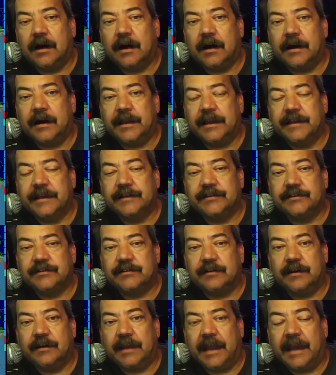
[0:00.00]
is,
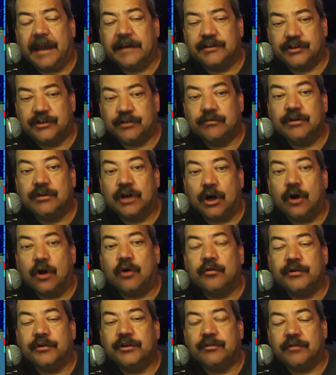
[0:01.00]
as you
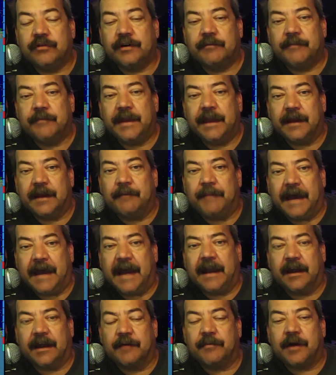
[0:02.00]
go, you can make a
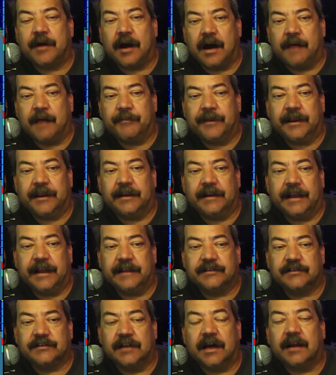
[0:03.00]
backup copy, and
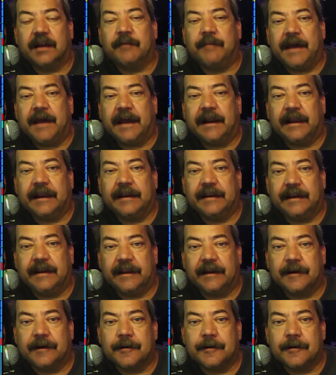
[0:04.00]
that's not a bad idea.